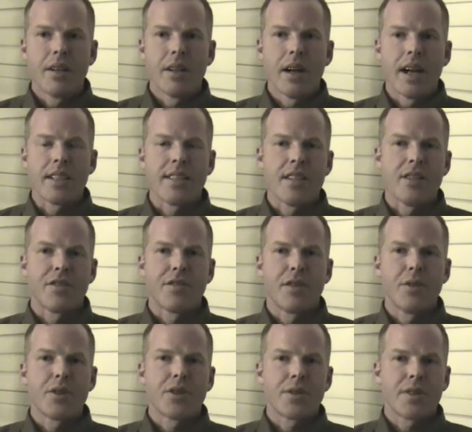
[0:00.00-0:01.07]
it's
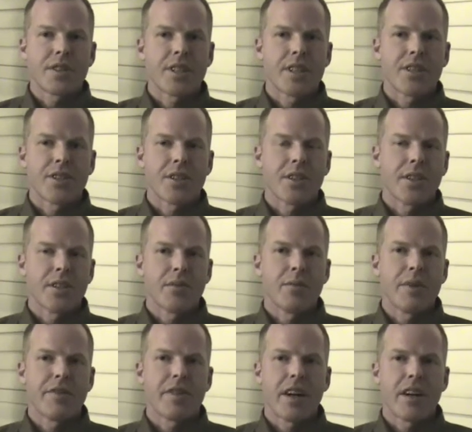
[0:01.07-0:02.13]
future is concerned,
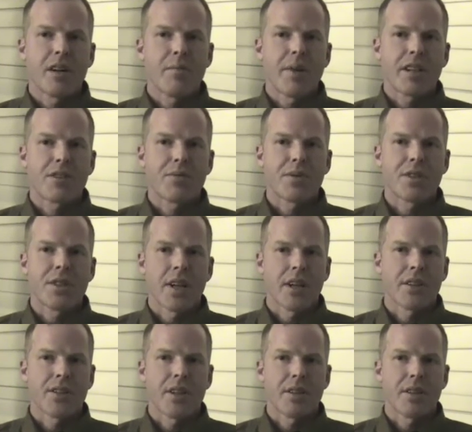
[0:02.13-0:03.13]
we find our best results,